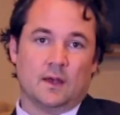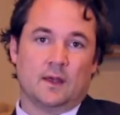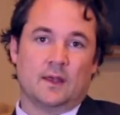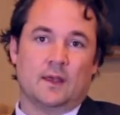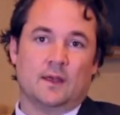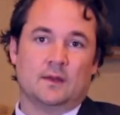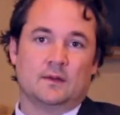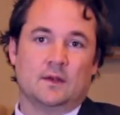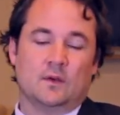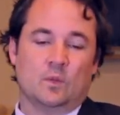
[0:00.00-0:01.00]
and
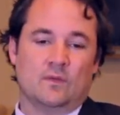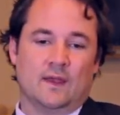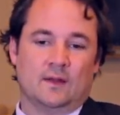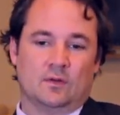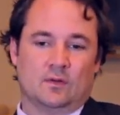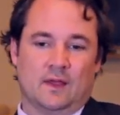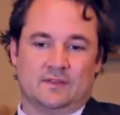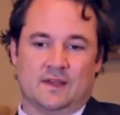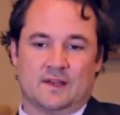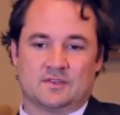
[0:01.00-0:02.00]
we've handled
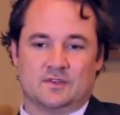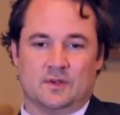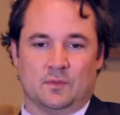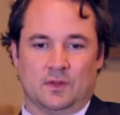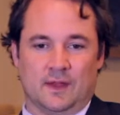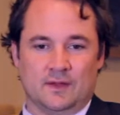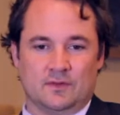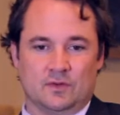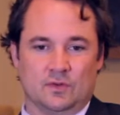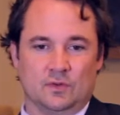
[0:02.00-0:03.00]
class actions that relate
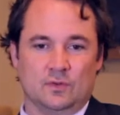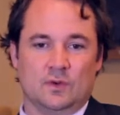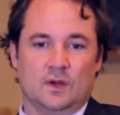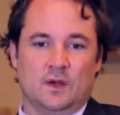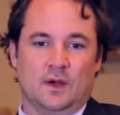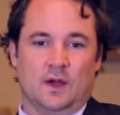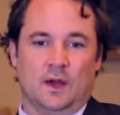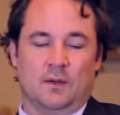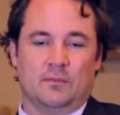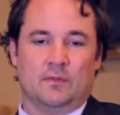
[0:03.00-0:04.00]
to
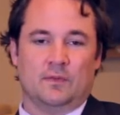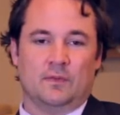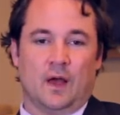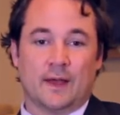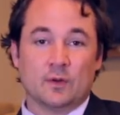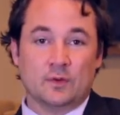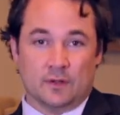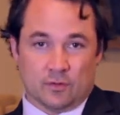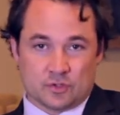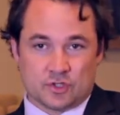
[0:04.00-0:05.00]
auto
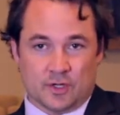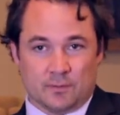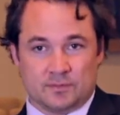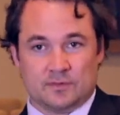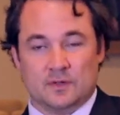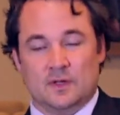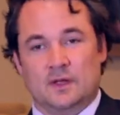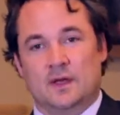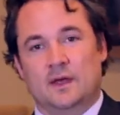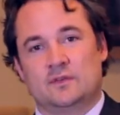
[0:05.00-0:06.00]
dealerships.
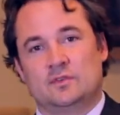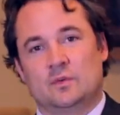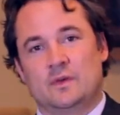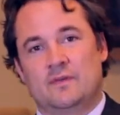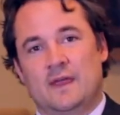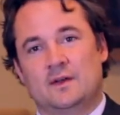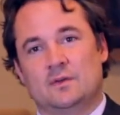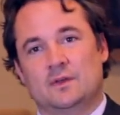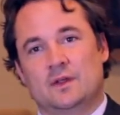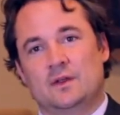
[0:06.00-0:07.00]
So we've
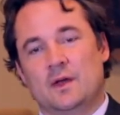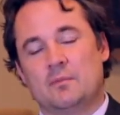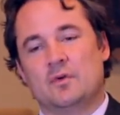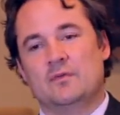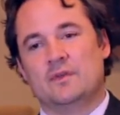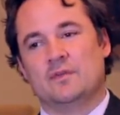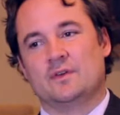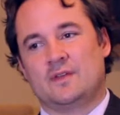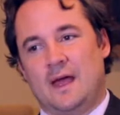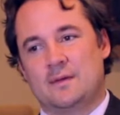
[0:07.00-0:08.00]
handled a number of
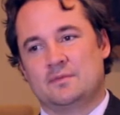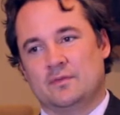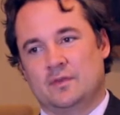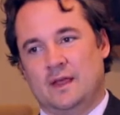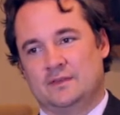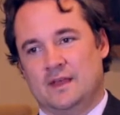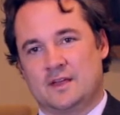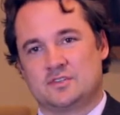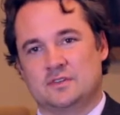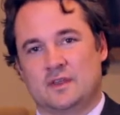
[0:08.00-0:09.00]
different types of class
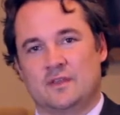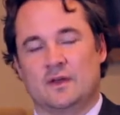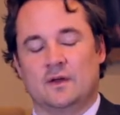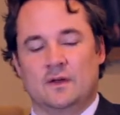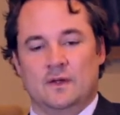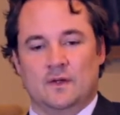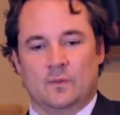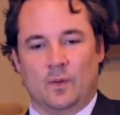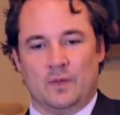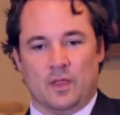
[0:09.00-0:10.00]
actions. I think
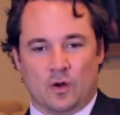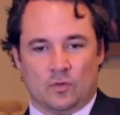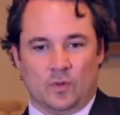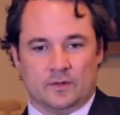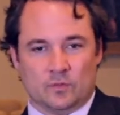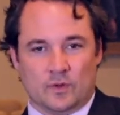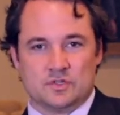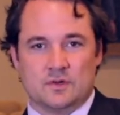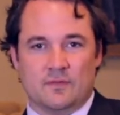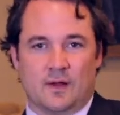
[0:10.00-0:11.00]
what we learned was once
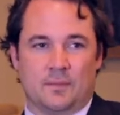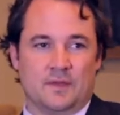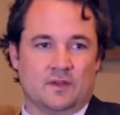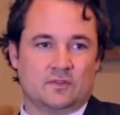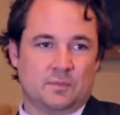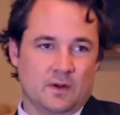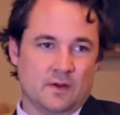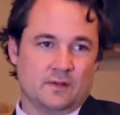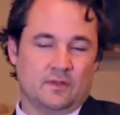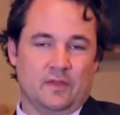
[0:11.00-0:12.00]
you develop the
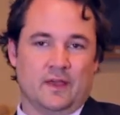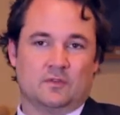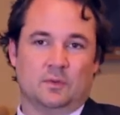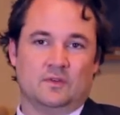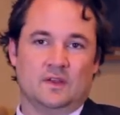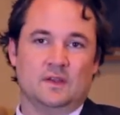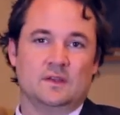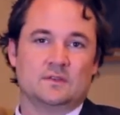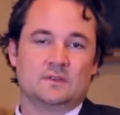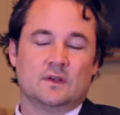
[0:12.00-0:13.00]
experience and the
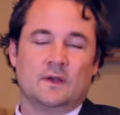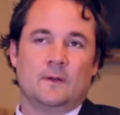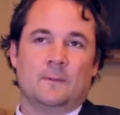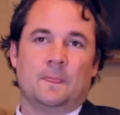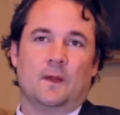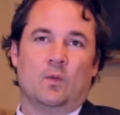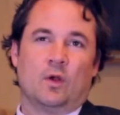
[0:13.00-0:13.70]
expertise that